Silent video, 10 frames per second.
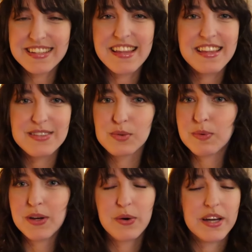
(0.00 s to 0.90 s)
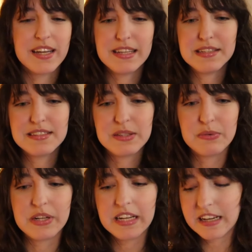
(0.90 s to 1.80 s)
I think this would be a quick and easy
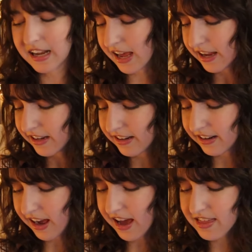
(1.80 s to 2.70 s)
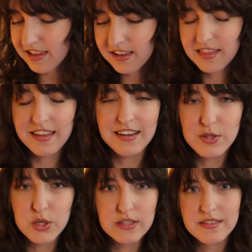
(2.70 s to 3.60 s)
read, and I think that
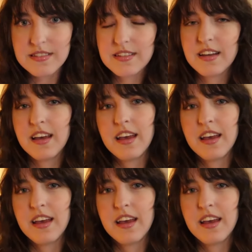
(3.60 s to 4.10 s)
just